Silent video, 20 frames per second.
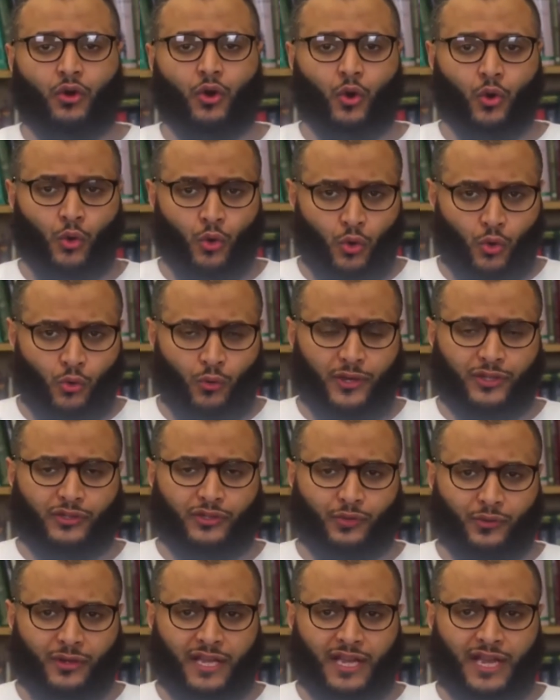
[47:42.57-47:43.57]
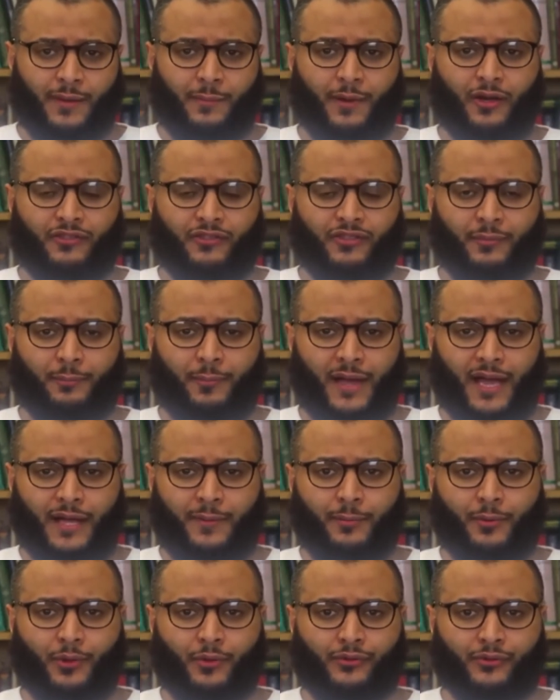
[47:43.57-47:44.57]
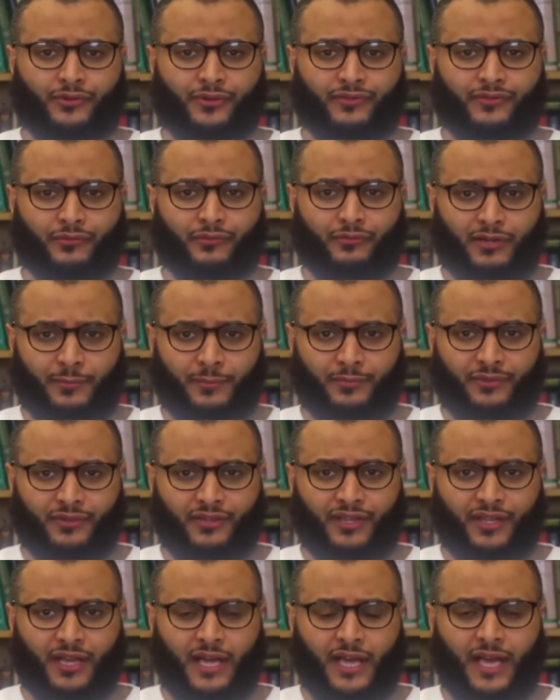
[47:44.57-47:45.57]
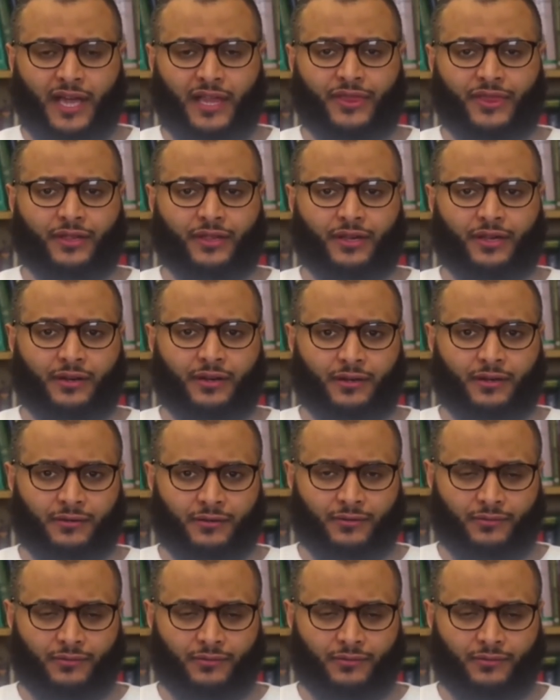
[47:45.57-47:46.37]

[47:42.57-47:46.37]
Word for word: or we're talking about the backbones of the ribs and the